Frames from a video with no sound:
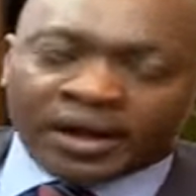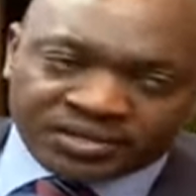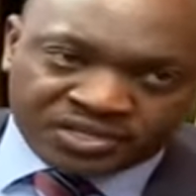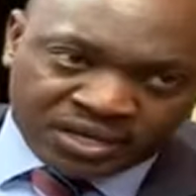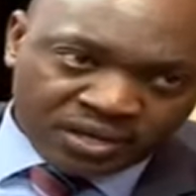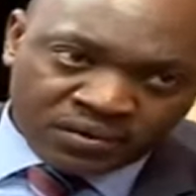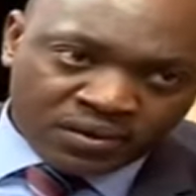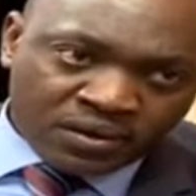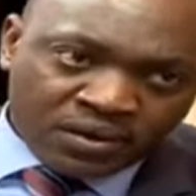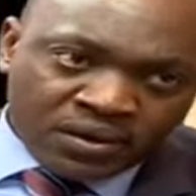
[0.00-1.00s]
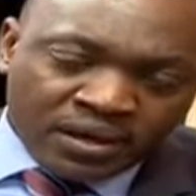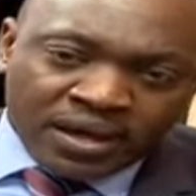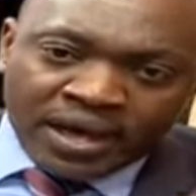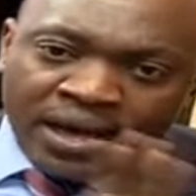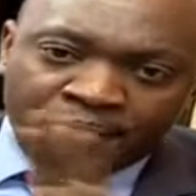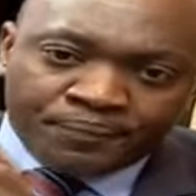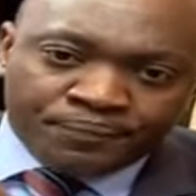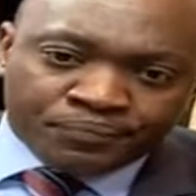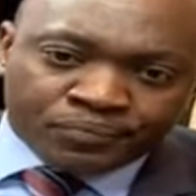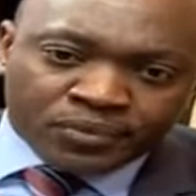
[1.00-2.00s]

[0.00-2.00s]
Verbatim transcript: handshake. Um,